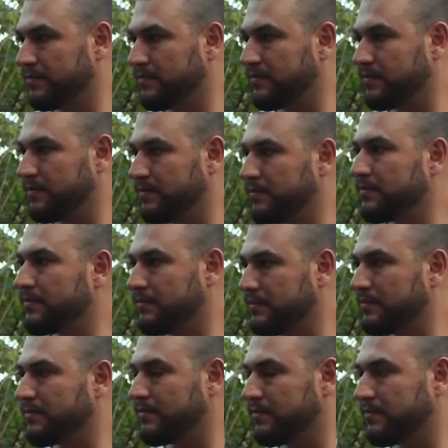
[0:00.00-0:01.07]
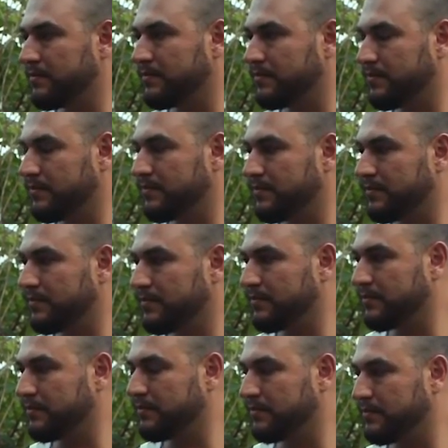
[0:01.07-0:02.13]

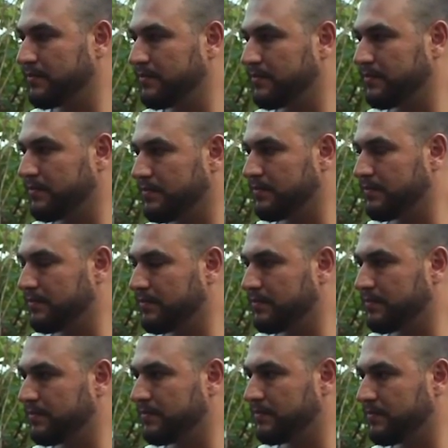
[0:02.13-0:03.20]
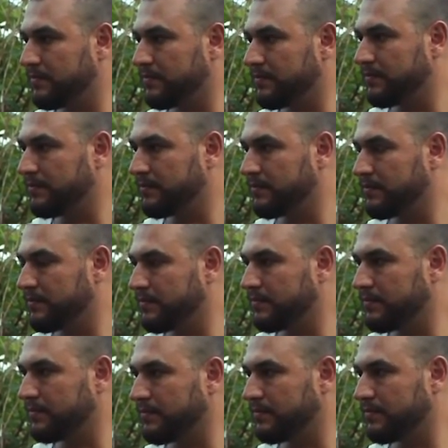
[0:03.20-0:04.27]

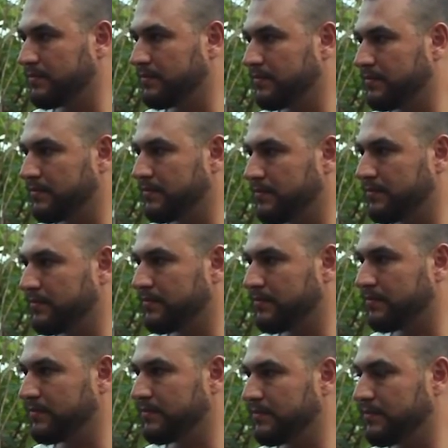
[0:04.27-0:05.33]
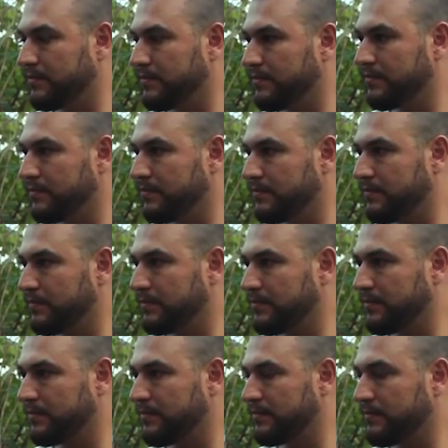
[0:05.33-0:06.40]

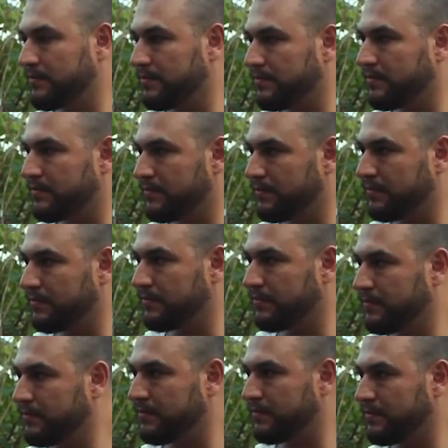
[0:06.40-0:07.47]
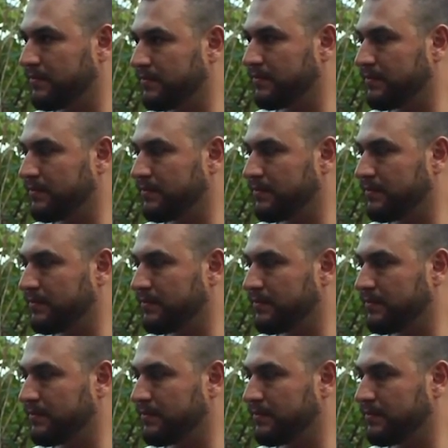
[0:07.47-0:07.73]
The person shown says nothing.